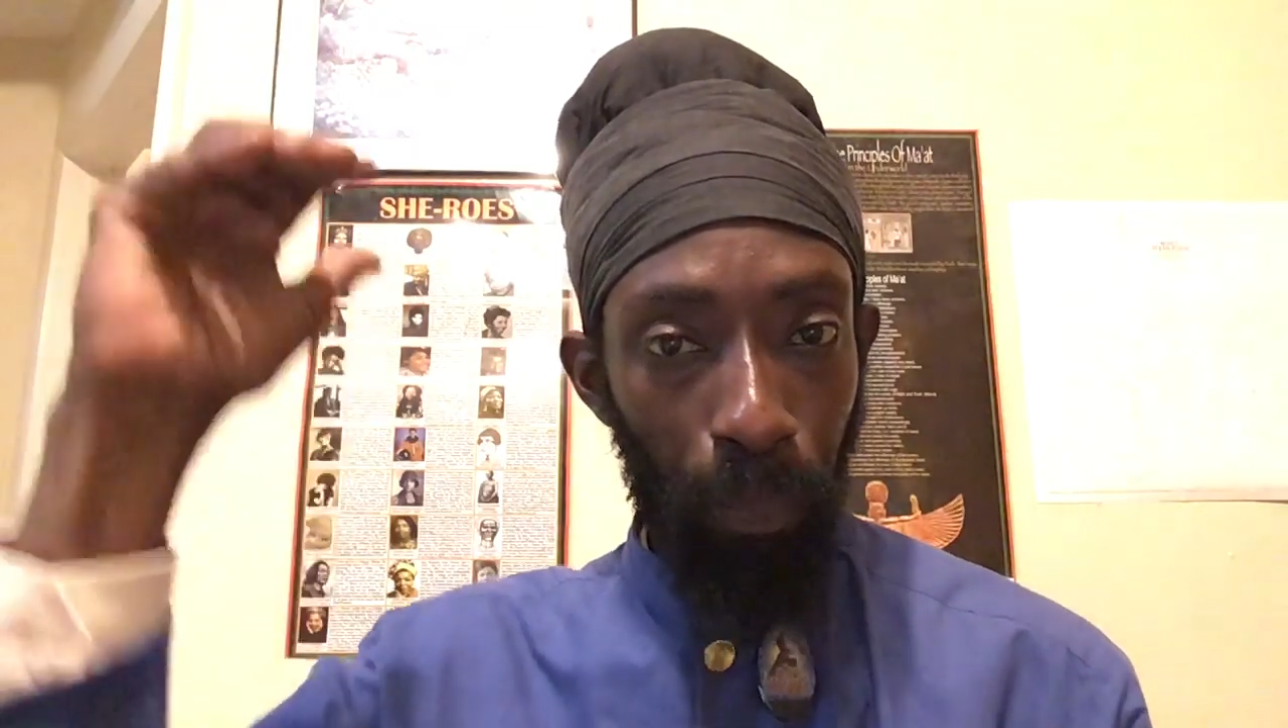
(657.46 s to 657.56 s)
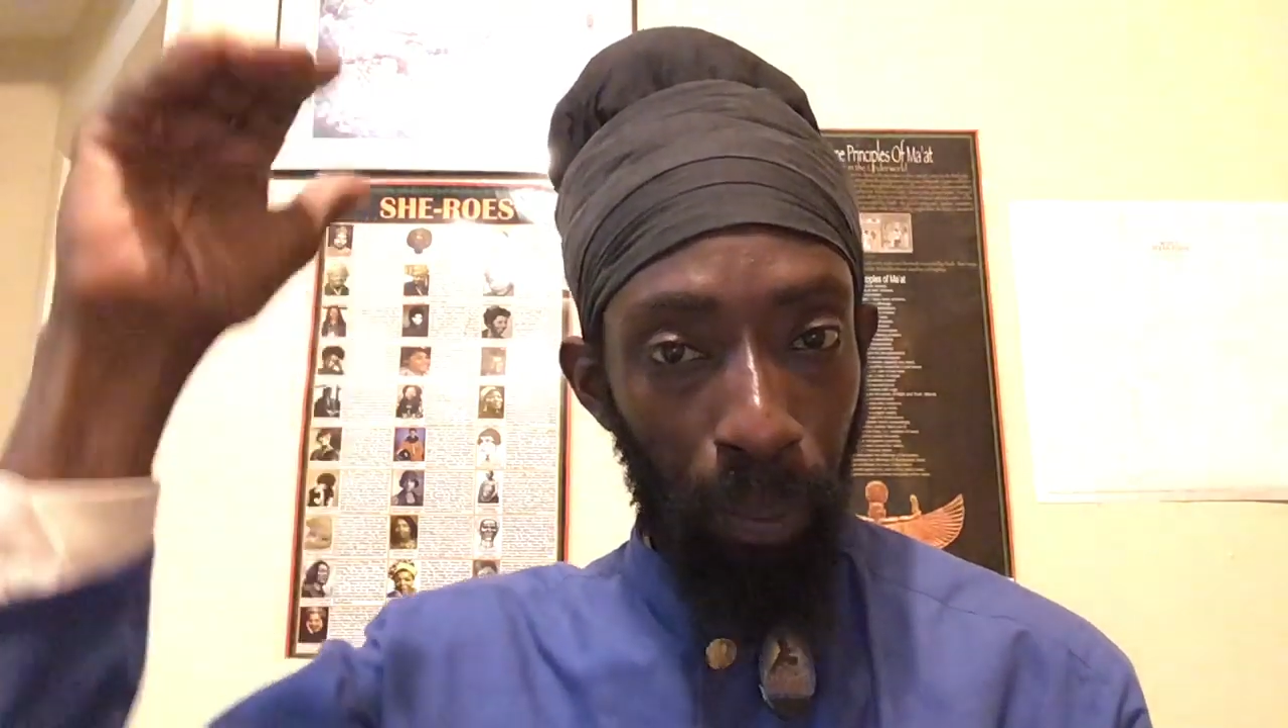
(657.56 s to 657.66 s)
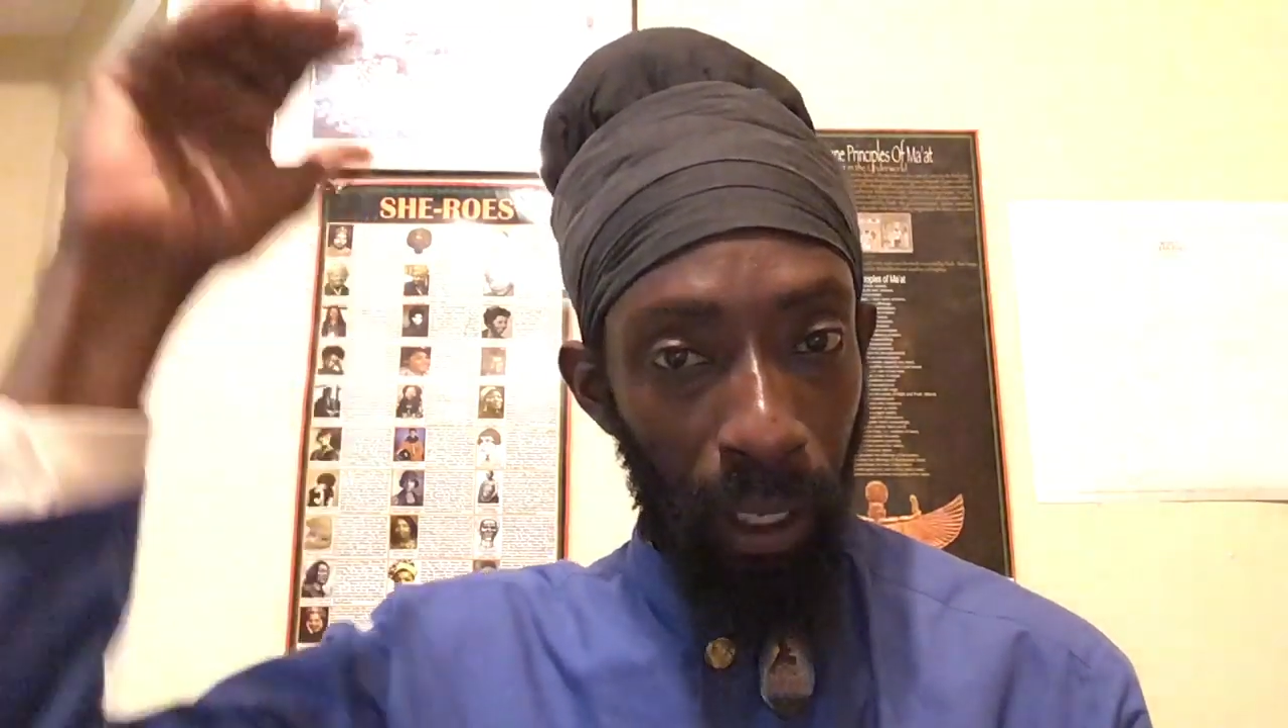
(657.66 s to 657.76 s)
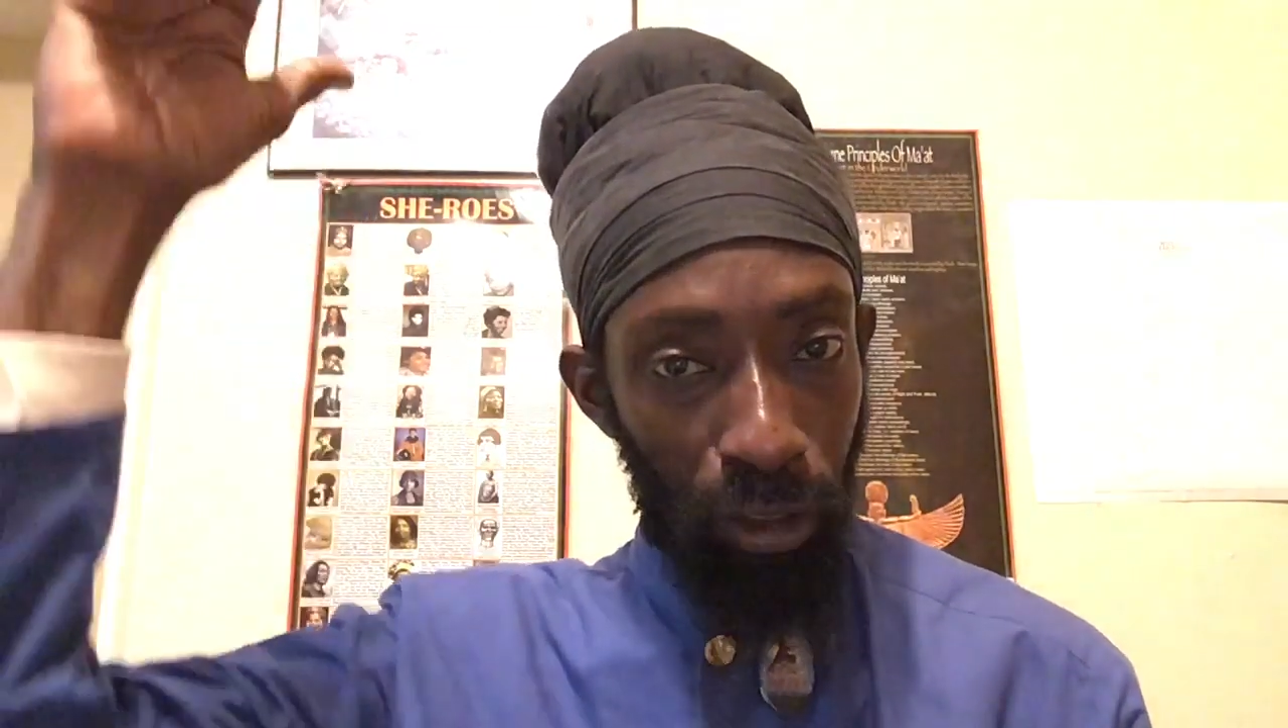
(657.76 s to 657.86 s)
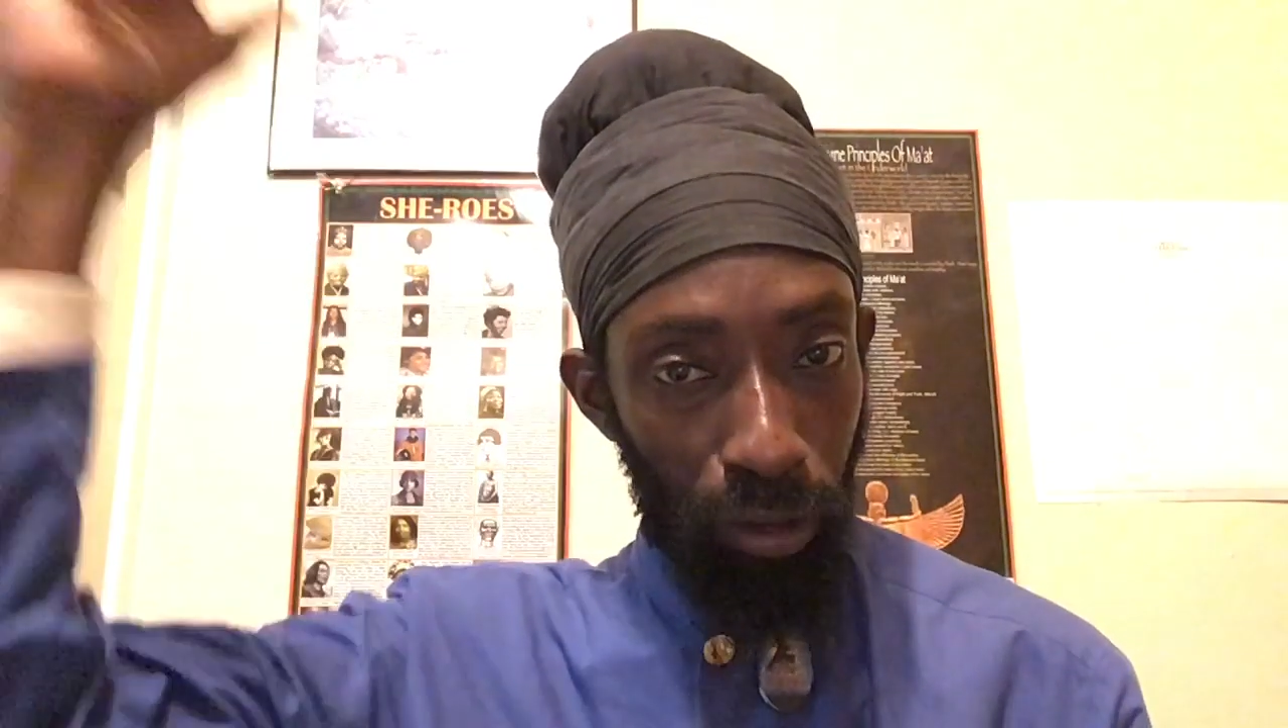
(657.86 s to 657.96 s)

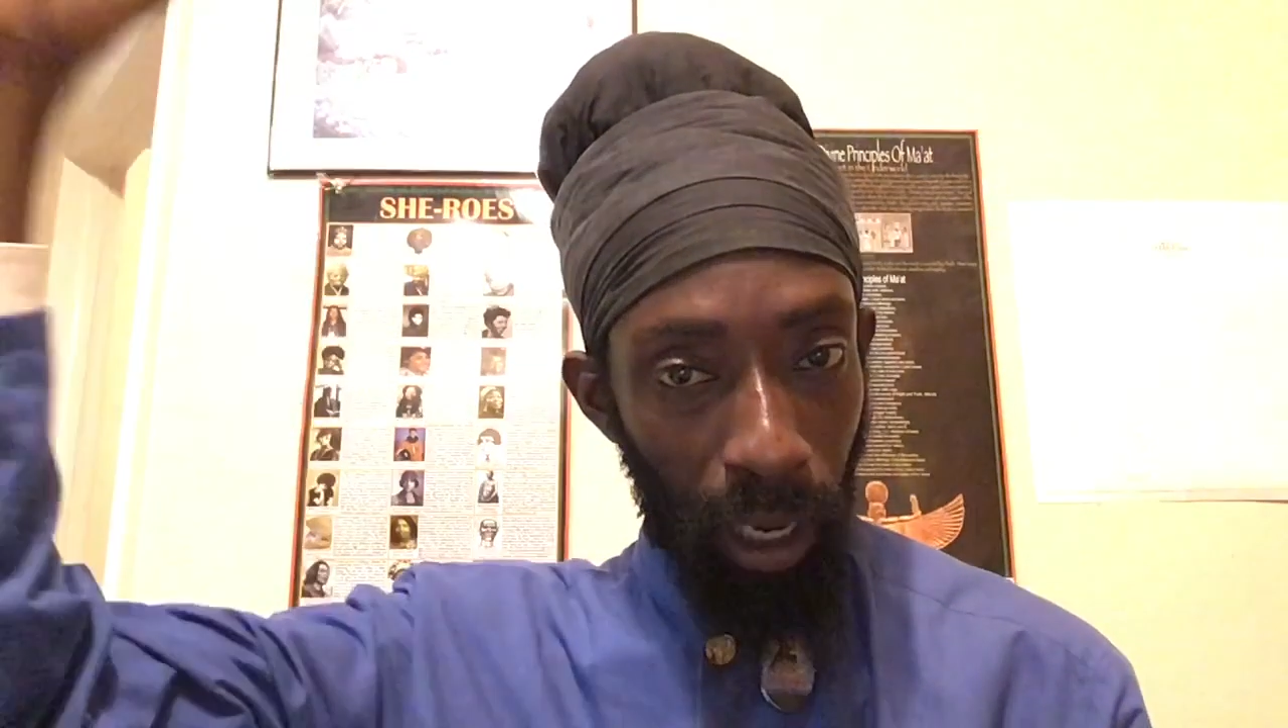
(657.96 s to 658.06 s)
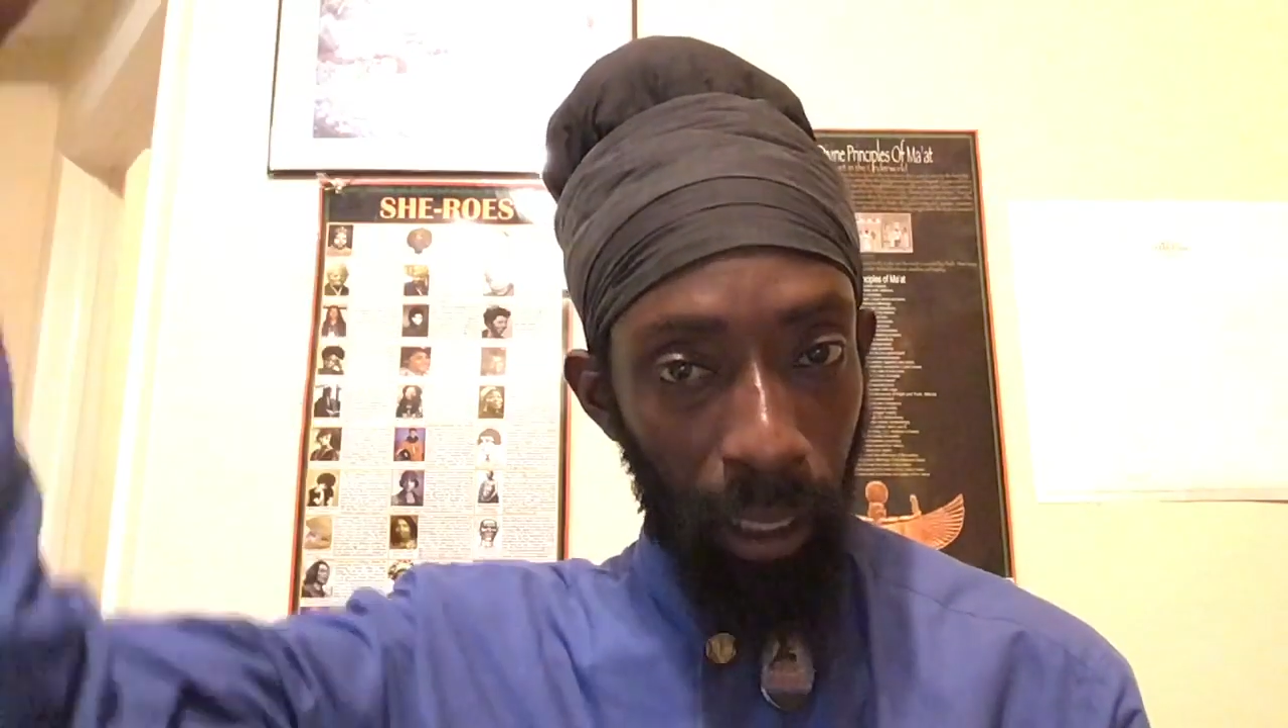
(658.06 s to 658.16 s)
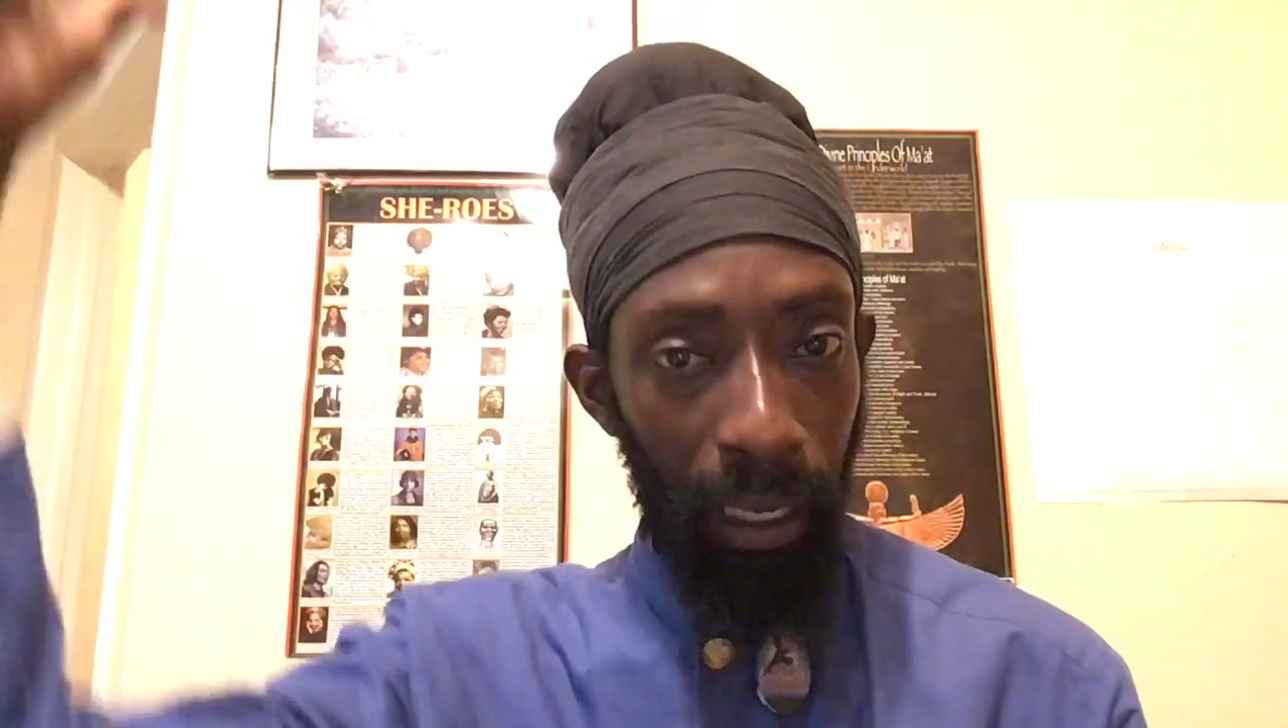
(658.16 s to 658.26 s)
patriarch